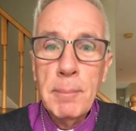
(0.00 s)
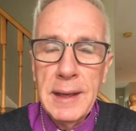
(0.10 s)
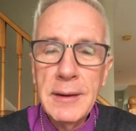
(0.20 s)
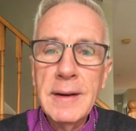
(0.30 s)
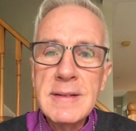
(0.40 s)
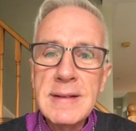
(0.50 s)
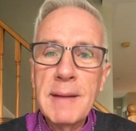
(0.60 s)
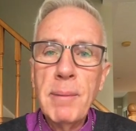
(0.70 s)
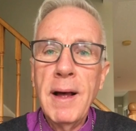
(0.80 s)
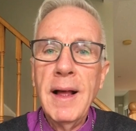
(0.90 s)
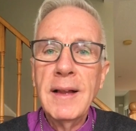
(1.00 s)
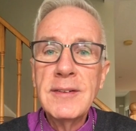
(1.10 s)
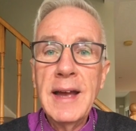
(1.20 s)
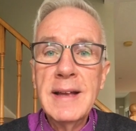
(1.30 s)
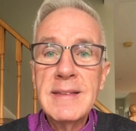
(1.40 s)
Peter and St.
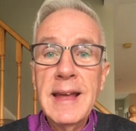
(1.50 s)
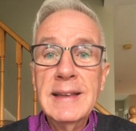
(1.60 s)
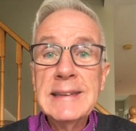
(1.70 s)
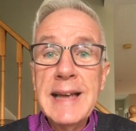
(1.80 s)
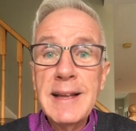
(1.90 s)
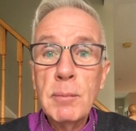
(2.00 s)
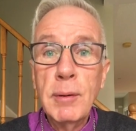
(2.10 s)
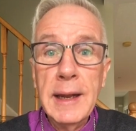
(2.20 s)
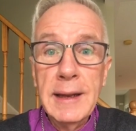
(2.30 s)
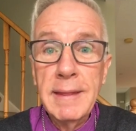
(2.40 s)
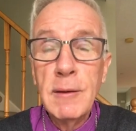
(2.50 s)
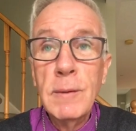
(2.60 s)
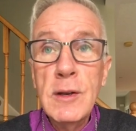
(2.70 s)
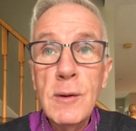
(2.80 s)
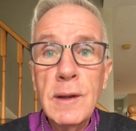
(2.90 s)
Paul's as they celebrated the
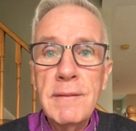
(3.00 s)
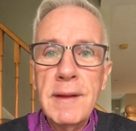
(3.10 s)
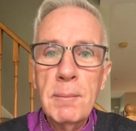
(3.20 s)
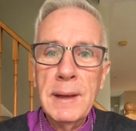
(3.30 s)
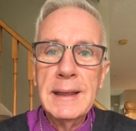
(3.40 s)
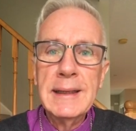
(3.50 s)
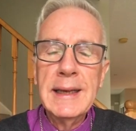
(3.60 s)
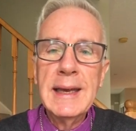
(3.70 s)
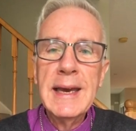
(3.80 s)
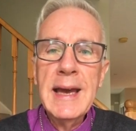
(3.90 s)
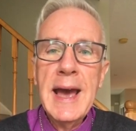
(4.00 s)
renewal of their building,